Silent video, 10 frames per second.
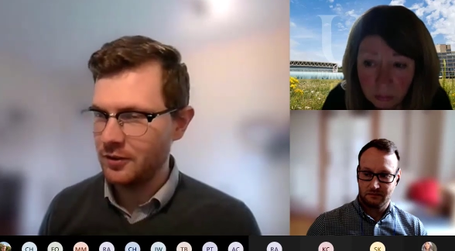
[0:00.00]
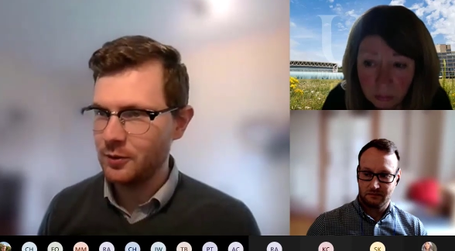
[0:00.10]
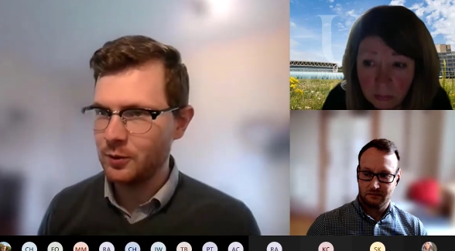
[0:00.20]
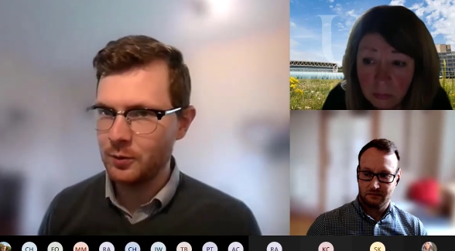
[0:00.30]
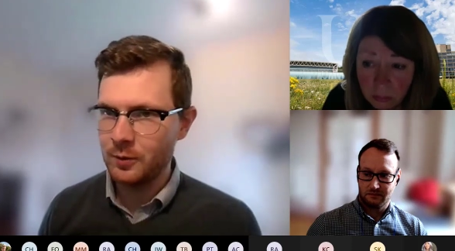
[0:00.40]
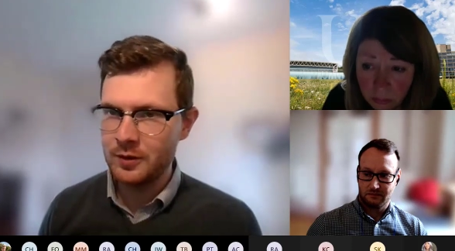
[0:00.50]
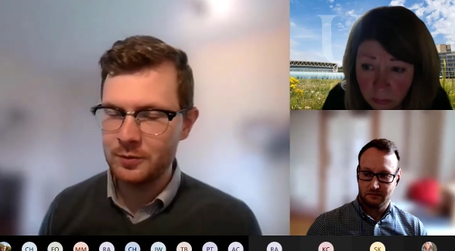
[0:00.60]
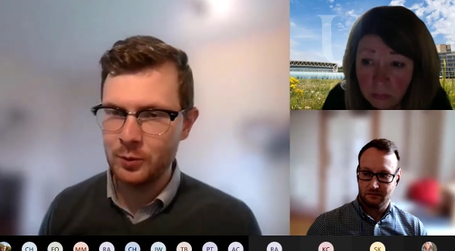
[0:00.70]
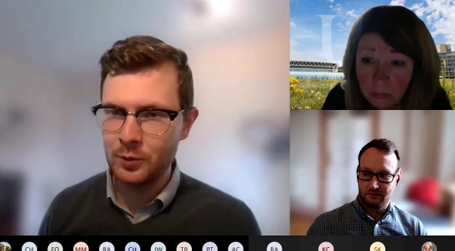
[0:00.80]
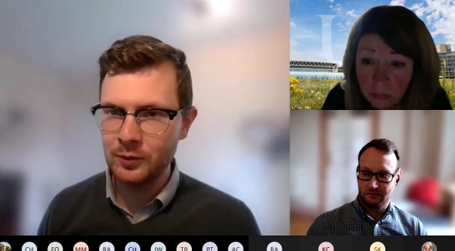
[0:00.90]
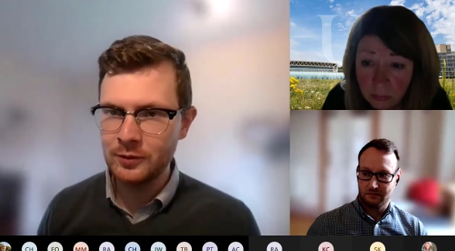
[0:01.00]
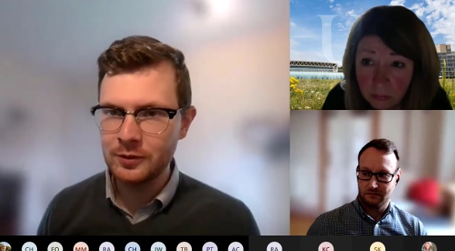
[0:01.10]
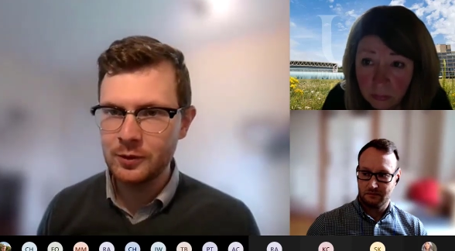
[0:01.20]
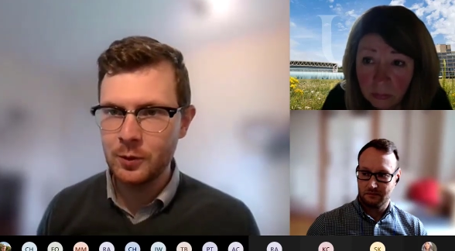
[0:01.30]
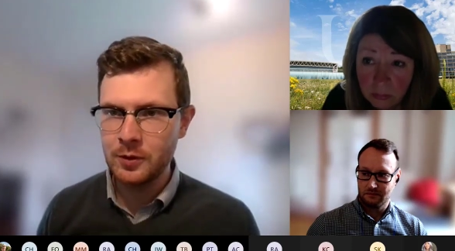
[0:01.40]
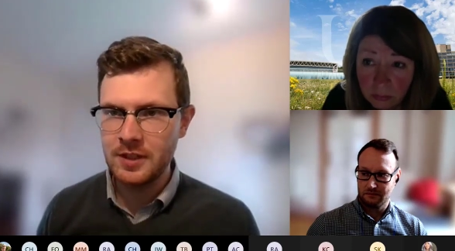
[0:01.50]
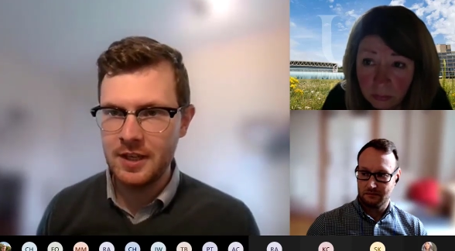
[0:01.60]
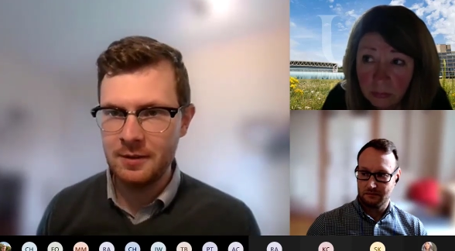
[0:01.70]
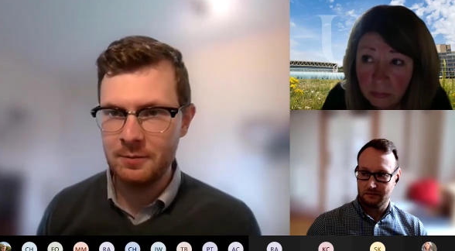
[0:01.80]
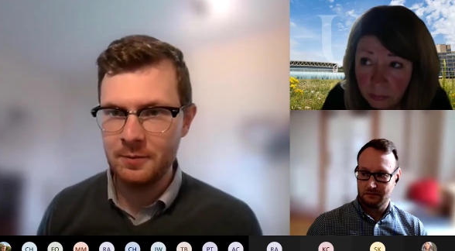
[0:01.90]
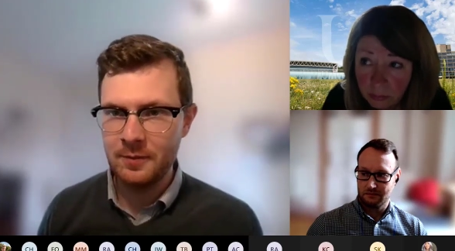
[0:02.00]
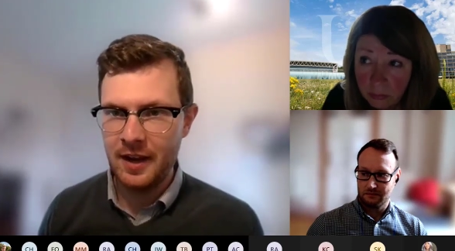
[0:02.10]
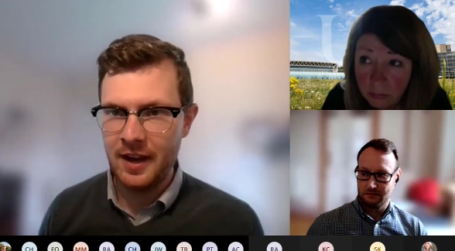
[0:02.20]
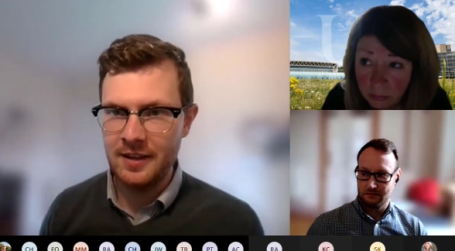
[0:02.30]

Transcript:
Speaker 1: on the call we're a small core team